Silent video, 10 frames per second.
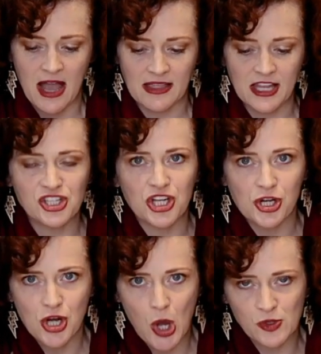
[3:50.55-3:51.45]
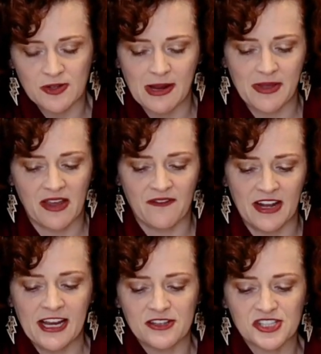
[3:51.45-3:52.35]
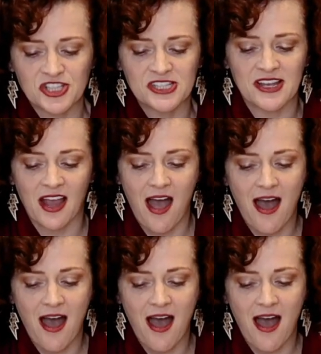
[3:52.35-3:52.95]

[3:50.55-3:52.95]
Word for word: I think she knows when I'm making videos, and she's like,